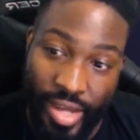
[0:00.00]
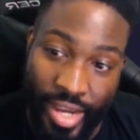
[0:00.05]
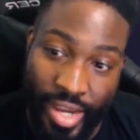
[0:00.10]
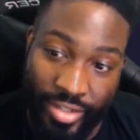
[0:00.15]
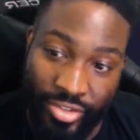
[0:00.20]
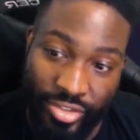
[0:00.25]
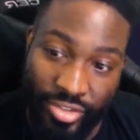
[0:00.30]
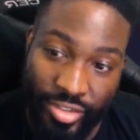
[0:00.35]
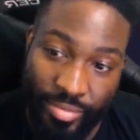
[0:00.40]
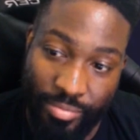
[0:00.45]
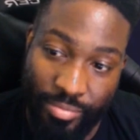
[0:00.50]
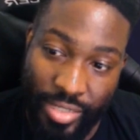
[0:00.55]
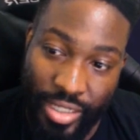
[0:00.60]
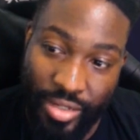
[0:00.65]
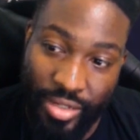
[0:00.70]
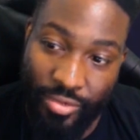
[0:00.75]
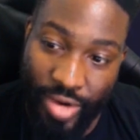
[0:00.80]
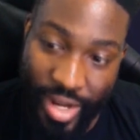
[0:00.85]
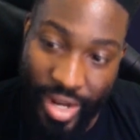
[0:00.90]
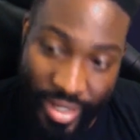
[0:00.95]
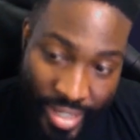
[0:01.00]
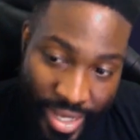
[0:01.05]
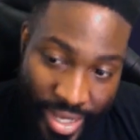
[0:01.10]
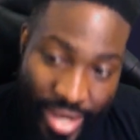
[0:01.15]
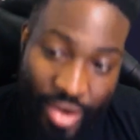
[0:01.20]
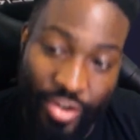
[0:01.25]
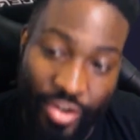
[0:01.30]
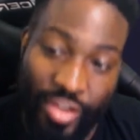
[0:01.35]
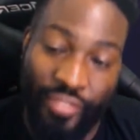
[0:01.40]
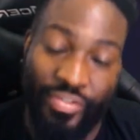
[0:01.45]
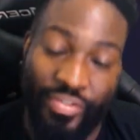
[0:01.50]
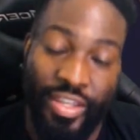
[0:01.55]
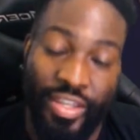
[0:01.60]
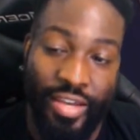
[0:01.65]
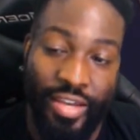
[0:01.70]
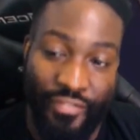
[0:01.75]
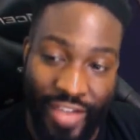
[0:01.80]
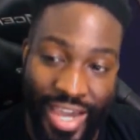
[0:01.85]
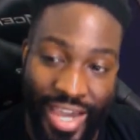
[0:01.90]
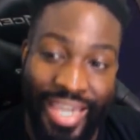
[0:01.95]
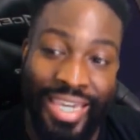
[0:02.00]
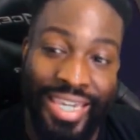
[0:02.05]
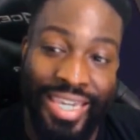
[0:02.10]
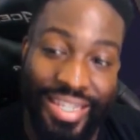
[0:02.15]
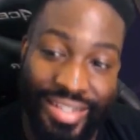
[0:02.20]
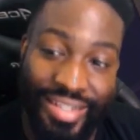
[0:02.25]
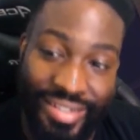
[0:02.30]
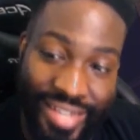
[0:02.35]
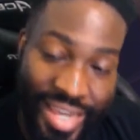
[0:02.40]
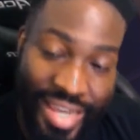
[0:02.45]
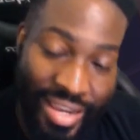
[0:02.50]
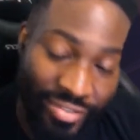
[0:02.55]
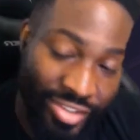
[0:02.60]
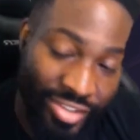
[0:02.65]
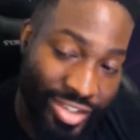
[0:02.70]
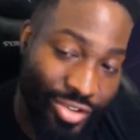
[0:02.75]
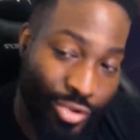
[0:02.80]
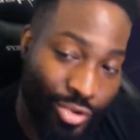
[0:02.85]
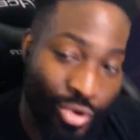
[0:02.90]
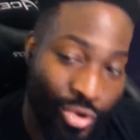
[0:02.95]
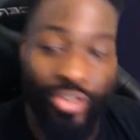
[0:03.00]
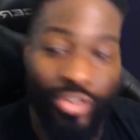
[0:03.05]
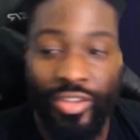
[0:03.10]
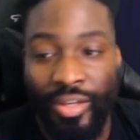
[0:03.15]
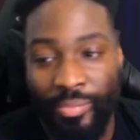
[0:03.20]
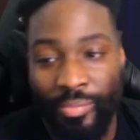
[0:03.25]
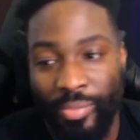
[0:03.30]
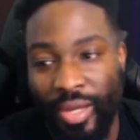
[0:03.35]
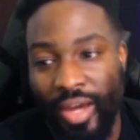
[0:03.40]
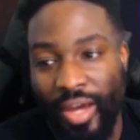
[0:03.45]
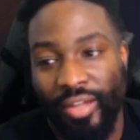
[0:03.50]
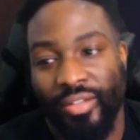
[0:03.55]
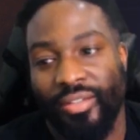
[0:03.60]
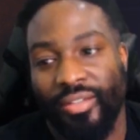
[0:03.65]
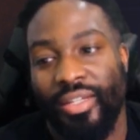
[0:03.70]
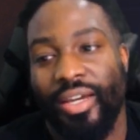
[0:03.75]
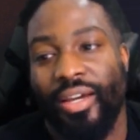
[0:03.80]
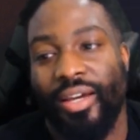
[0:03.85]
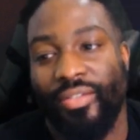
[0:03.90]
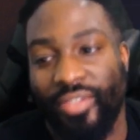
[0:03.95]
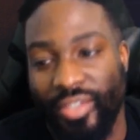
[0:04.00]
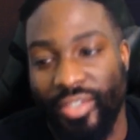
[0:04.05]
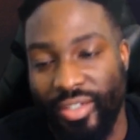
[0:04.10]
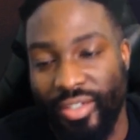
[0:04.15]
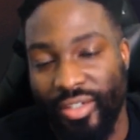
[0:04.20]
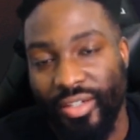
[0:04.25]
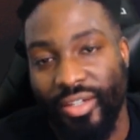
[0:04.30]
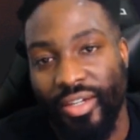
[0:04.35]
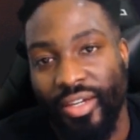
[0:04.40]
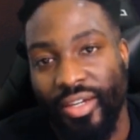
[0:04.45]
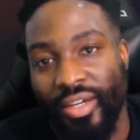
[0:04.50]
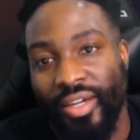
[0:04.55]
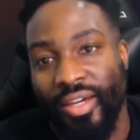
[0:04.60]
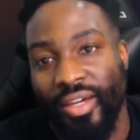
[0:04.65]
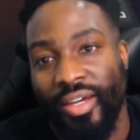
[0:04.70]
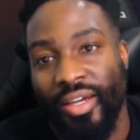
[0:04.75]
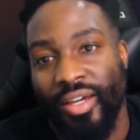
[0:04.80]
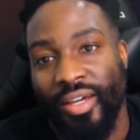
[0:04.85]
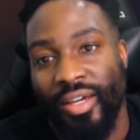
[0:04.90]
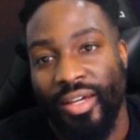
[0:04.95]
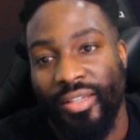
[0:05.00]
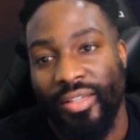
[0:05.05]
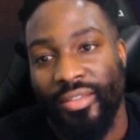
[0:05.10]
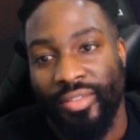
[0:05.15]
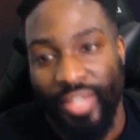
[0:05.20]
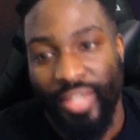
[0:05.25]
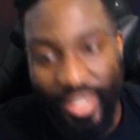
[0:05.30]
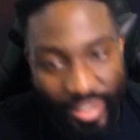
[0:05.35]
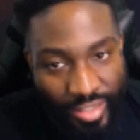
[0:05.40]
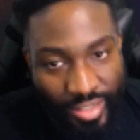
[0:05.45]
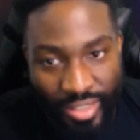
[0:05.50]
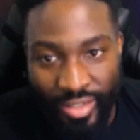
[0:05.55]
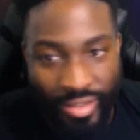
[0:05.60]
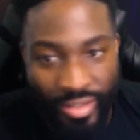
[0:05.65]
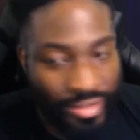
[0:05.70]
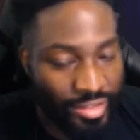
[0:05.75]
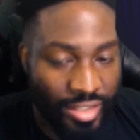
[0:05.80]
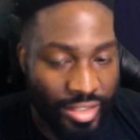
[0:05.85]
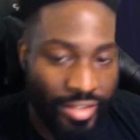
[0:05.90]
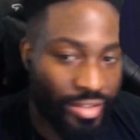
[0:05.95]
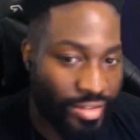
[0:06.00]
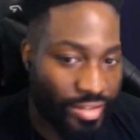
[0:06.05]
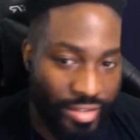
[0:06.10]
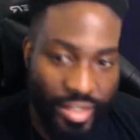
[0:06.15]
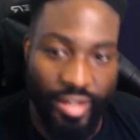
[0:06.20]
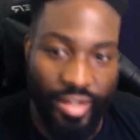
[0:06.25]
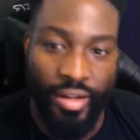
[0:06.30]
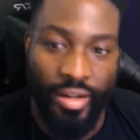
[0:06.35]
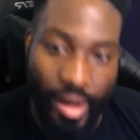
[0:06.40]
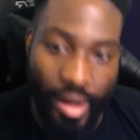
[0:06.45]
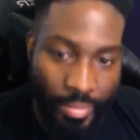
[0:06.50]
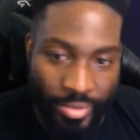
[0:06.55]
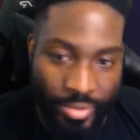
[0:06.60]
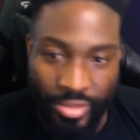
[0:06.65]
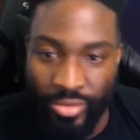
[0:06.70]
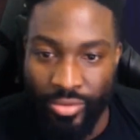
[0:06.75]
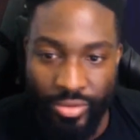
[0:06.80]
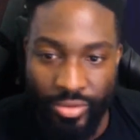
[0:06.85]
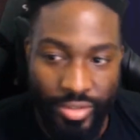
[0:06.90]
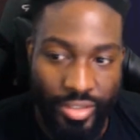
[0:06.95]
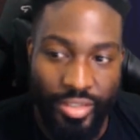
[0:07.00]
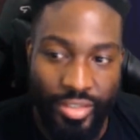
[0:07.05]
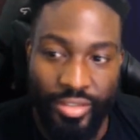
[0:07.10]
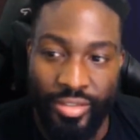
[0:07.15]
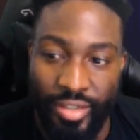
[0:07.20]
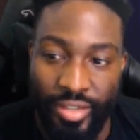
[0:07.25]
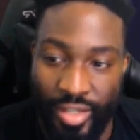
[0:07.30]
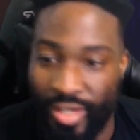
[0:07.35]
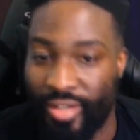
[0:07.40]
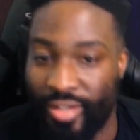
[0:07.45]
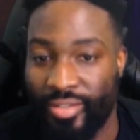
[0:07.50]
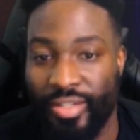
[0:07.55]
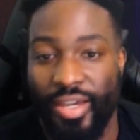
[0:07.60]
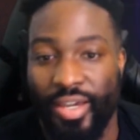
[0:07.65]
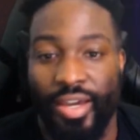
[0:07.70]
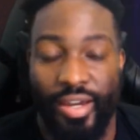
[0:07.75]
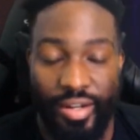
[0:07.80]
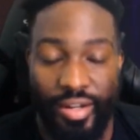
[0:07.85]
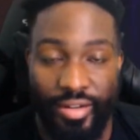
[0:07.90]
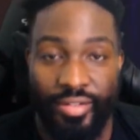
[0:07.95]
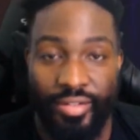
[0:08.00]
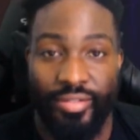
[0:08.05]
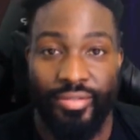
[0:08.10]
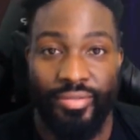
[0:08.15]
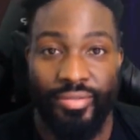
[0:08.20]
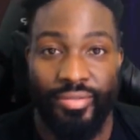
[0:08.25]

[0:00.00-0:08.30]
I shouldn't be right now. If I hit the dive kick or they block the dive kick, they get just a second opportunity to anti-air.